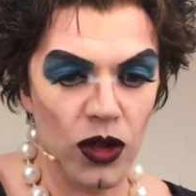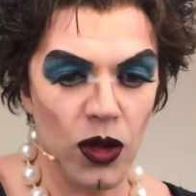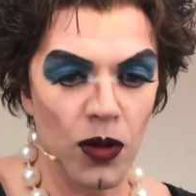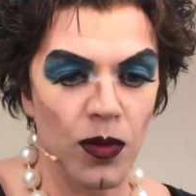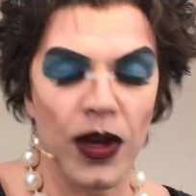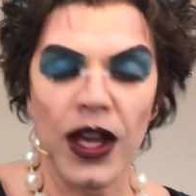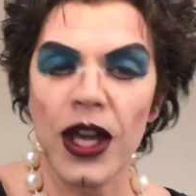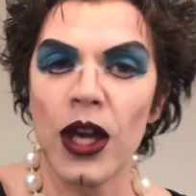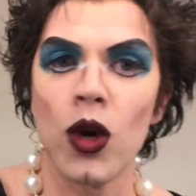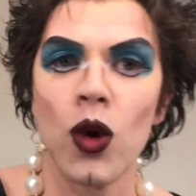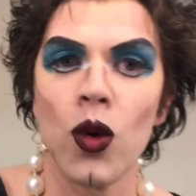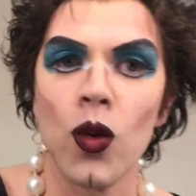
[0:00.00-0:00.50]

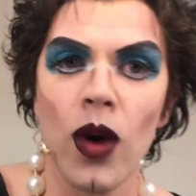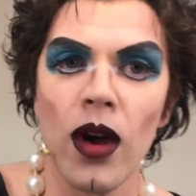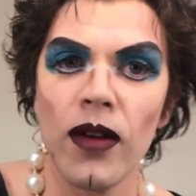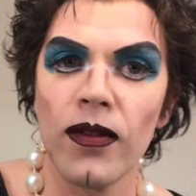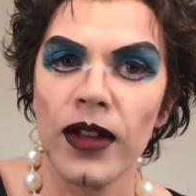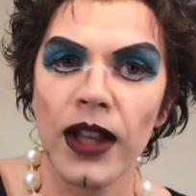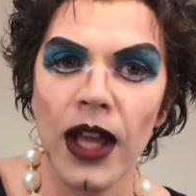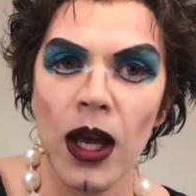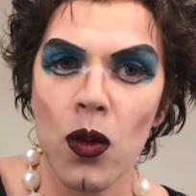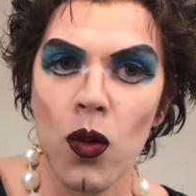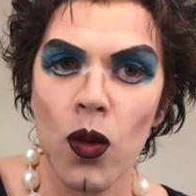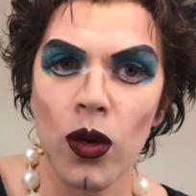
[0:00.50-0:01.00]
be whoever
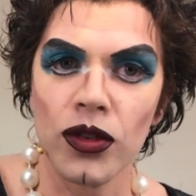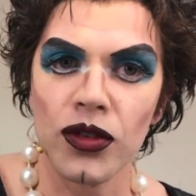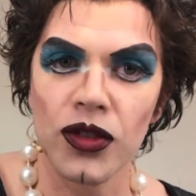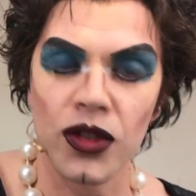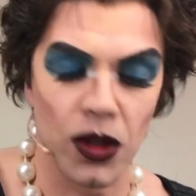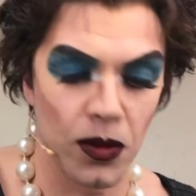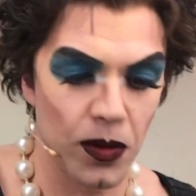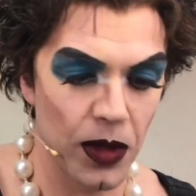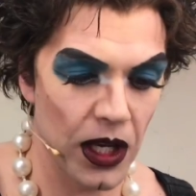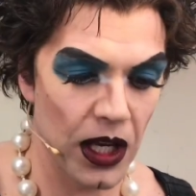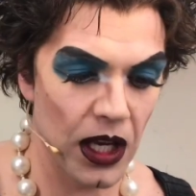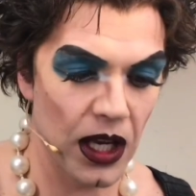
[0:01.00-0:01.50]
they want
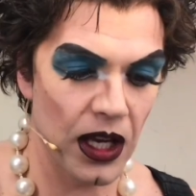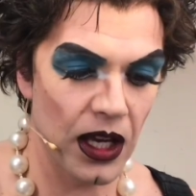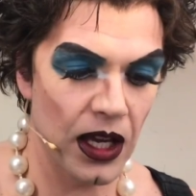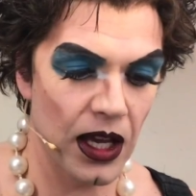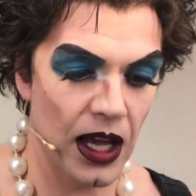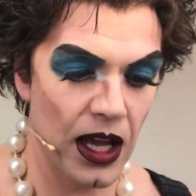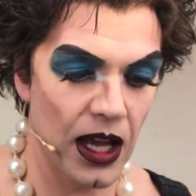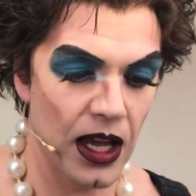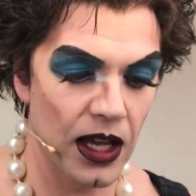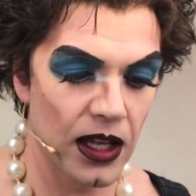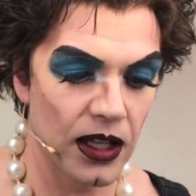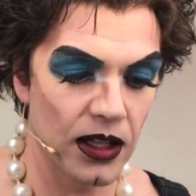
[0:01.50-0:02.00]
to be,
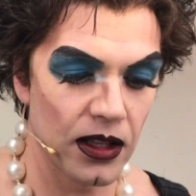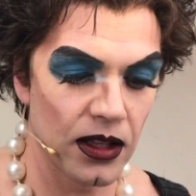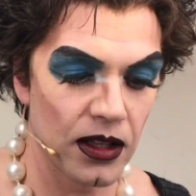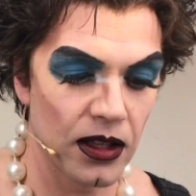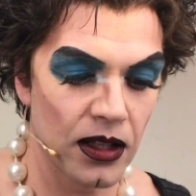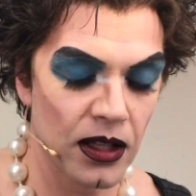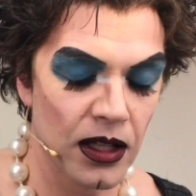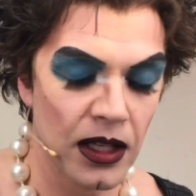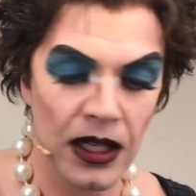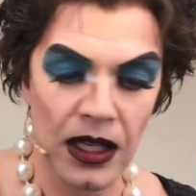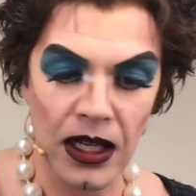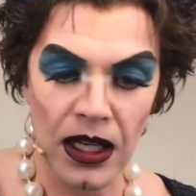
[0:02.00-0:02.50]
and
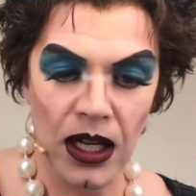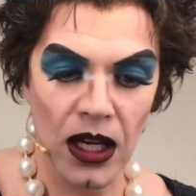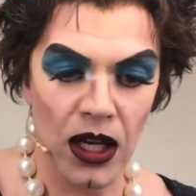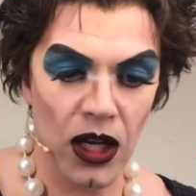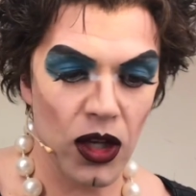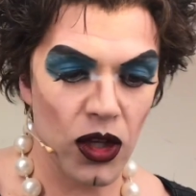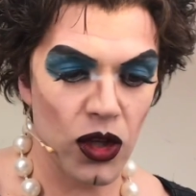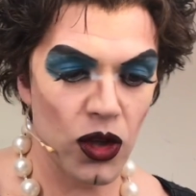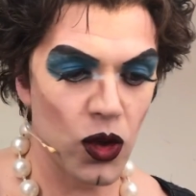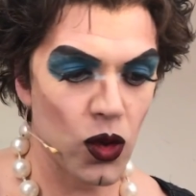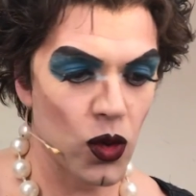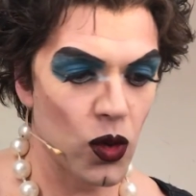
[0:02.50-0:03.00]

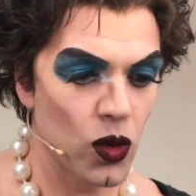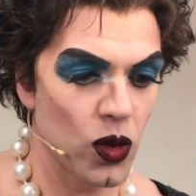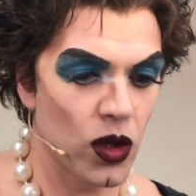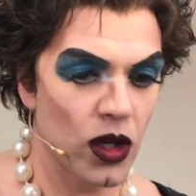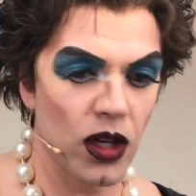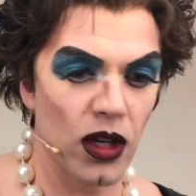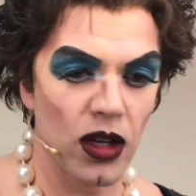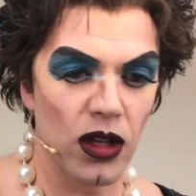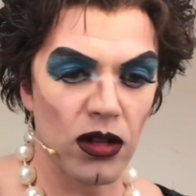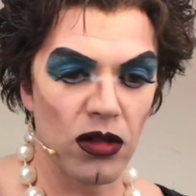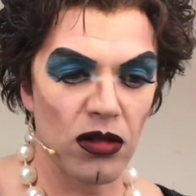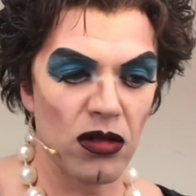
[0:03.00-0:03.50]
you
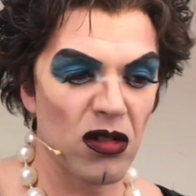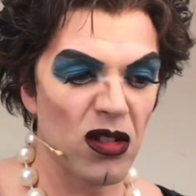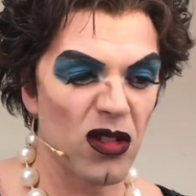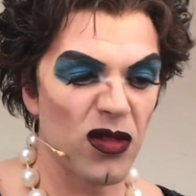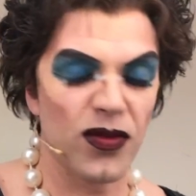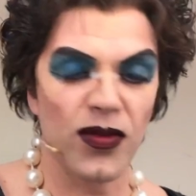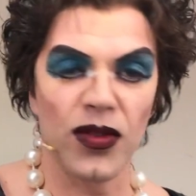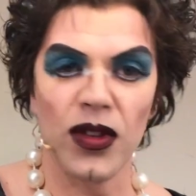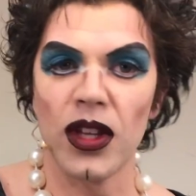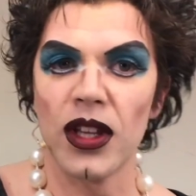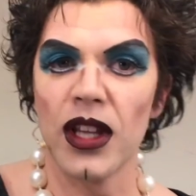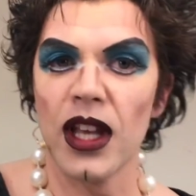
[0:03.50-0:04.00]
can,
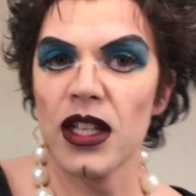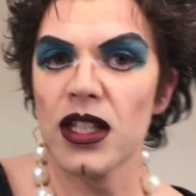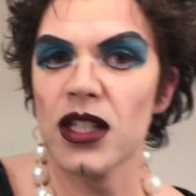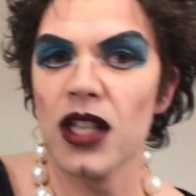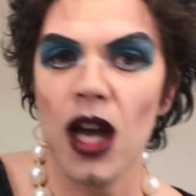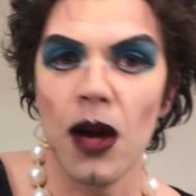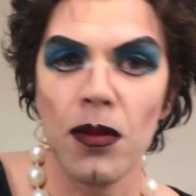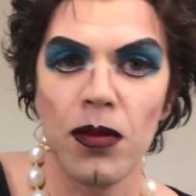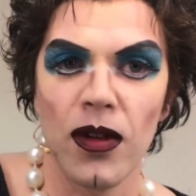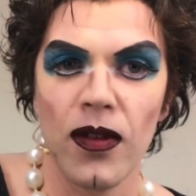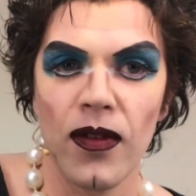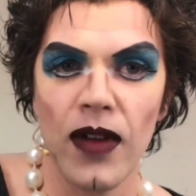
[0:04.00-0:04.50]
for the next
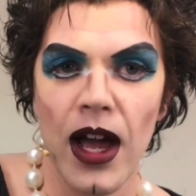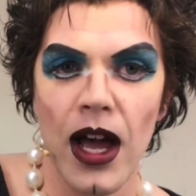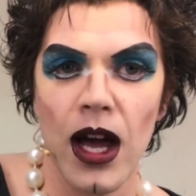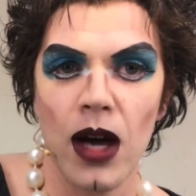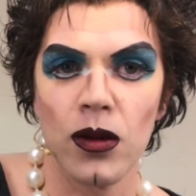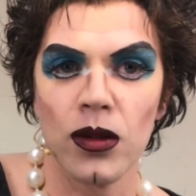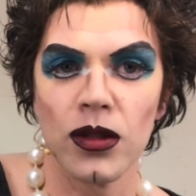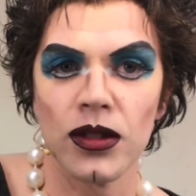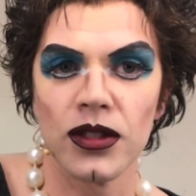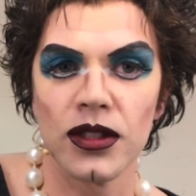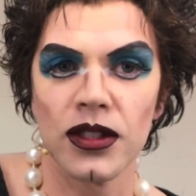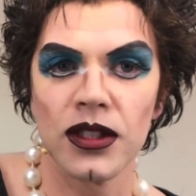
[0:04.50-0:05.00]
couple of
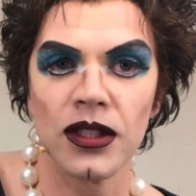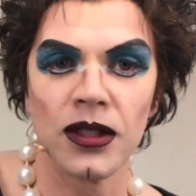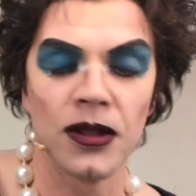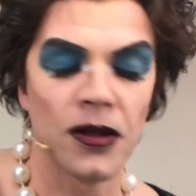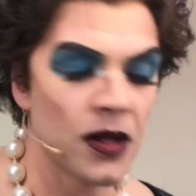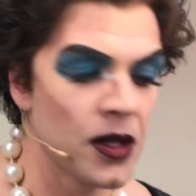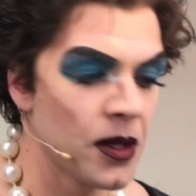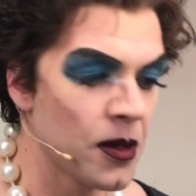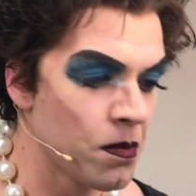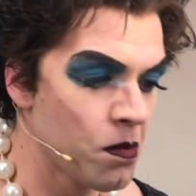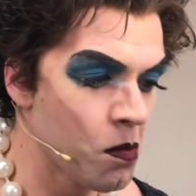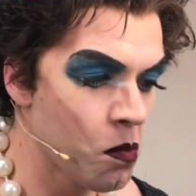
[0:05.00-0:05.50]
hours,
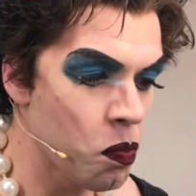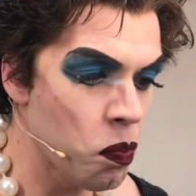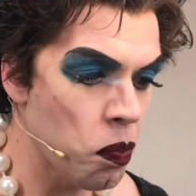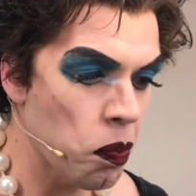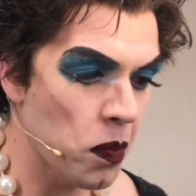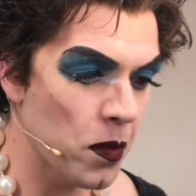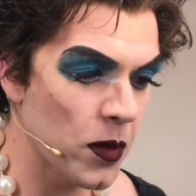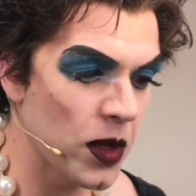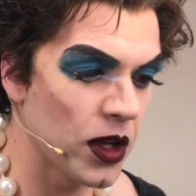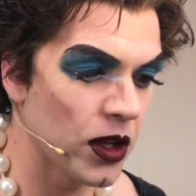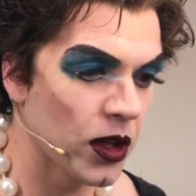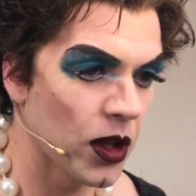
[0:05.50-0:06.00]

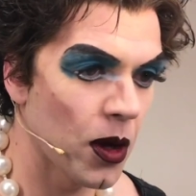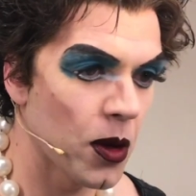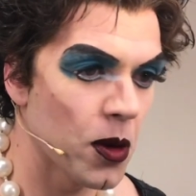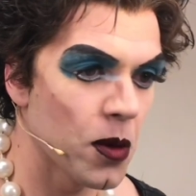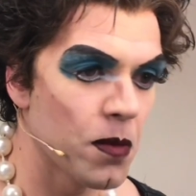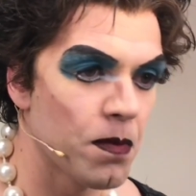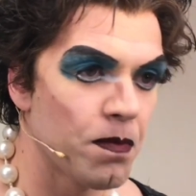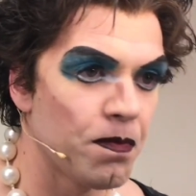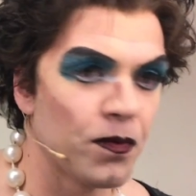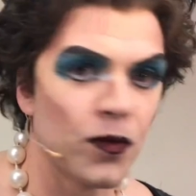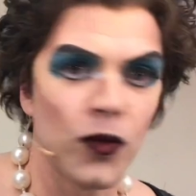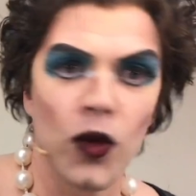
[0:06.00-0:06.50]

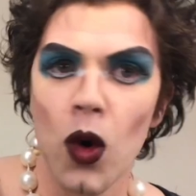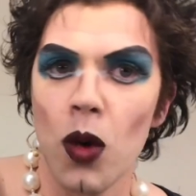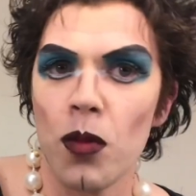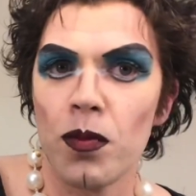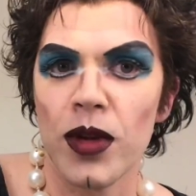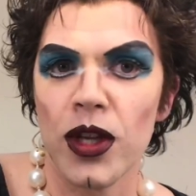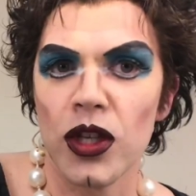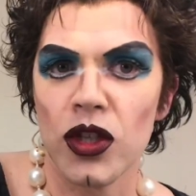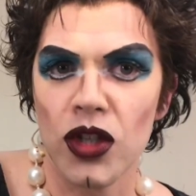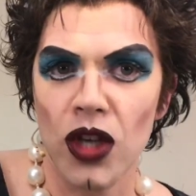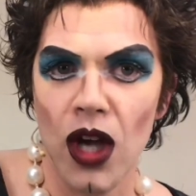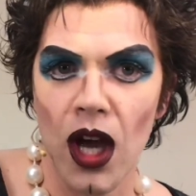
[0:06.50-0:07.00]
not
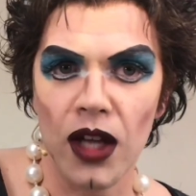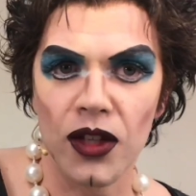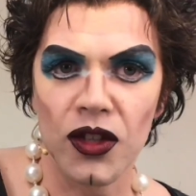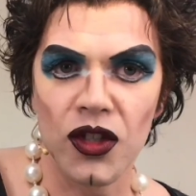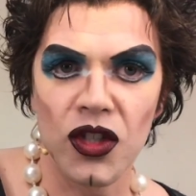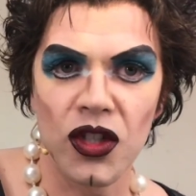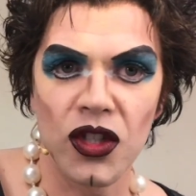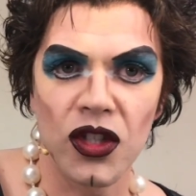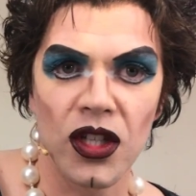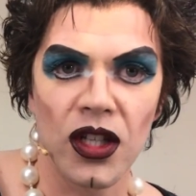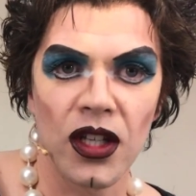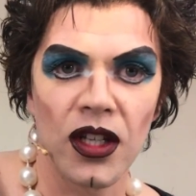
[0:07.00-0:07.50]
be
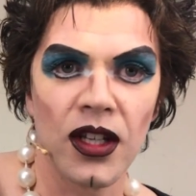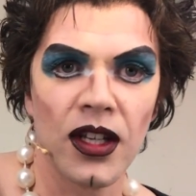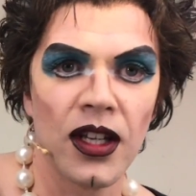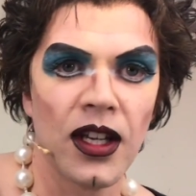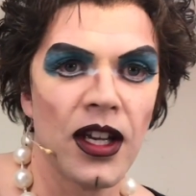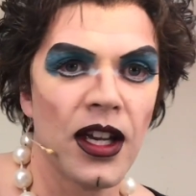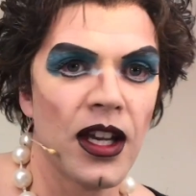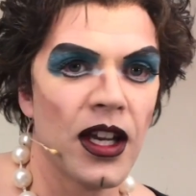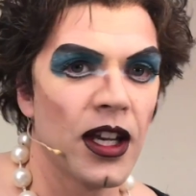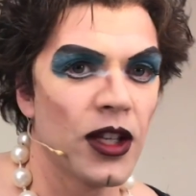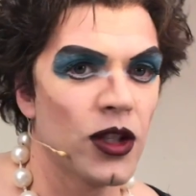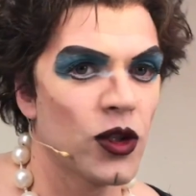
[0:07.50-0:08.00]
judged,
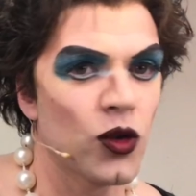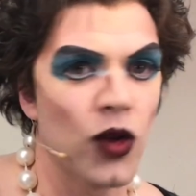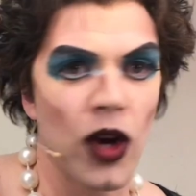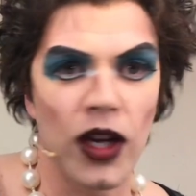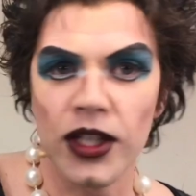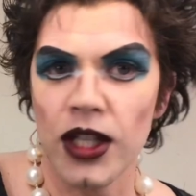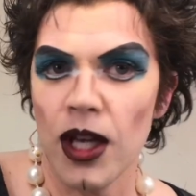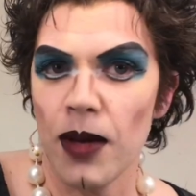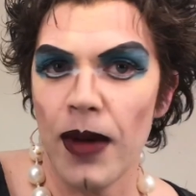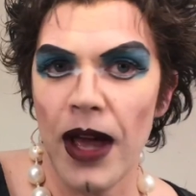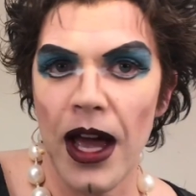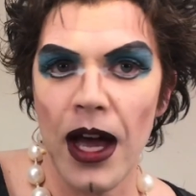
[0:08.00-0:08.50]

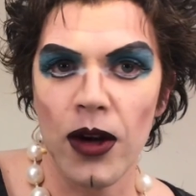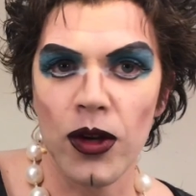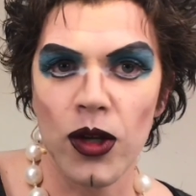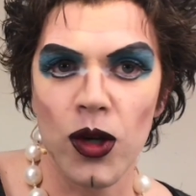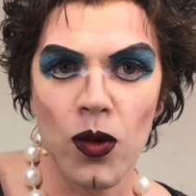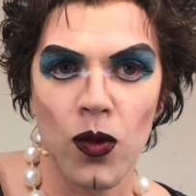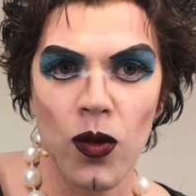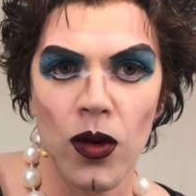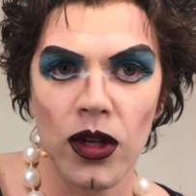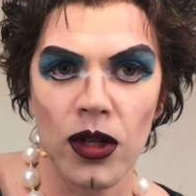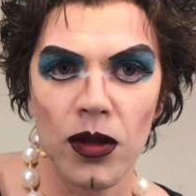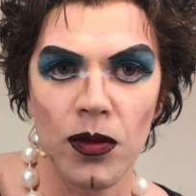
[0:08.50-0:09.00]
dress up how you
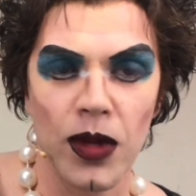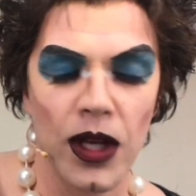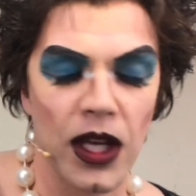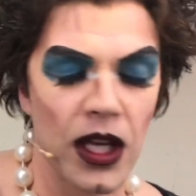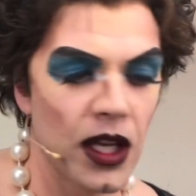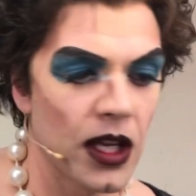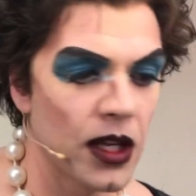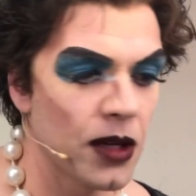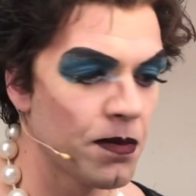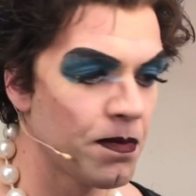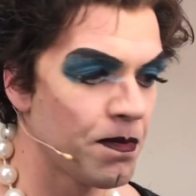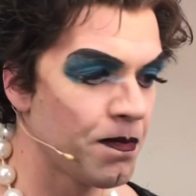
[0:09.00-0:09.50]
want to
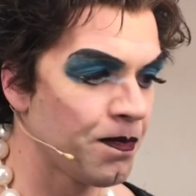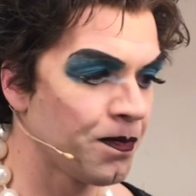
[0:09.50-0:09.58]
be,